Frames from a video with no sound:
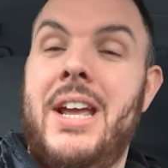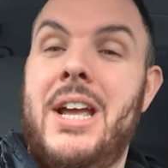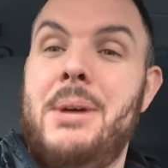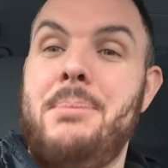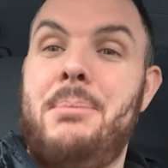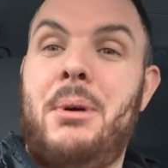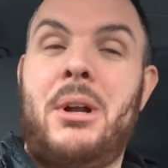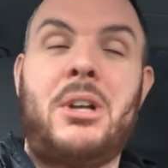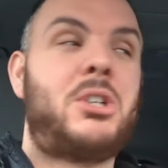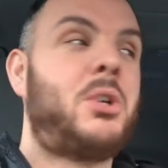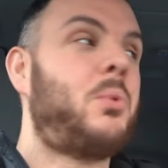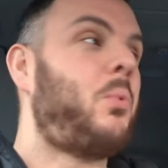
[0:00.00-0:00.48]

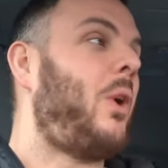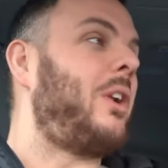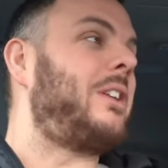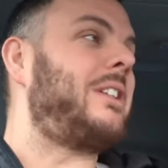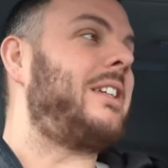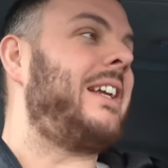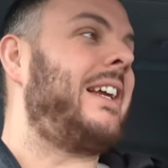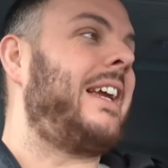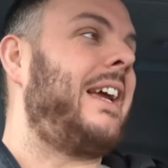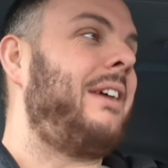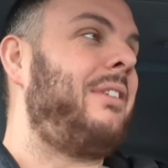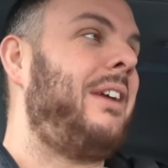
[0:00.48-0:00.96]
But I just wanted
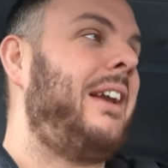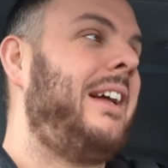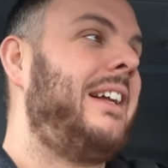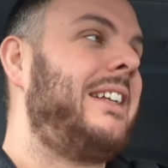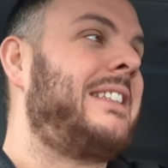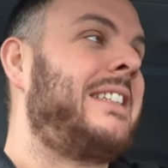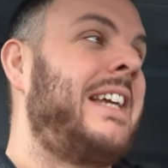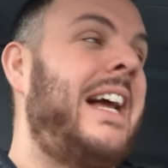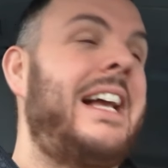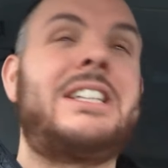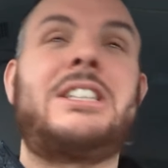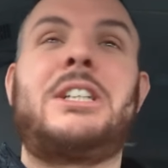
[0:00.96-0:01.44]
to give a little
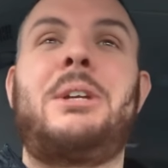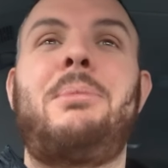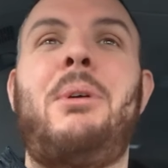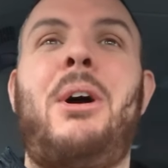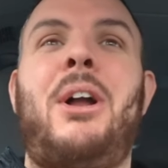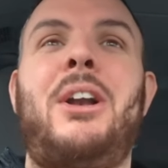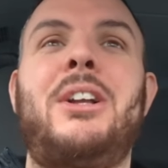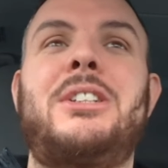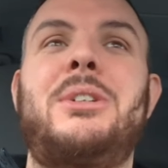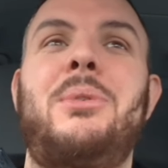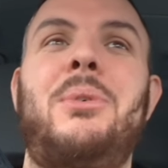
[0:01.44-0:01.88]
test, to be honest.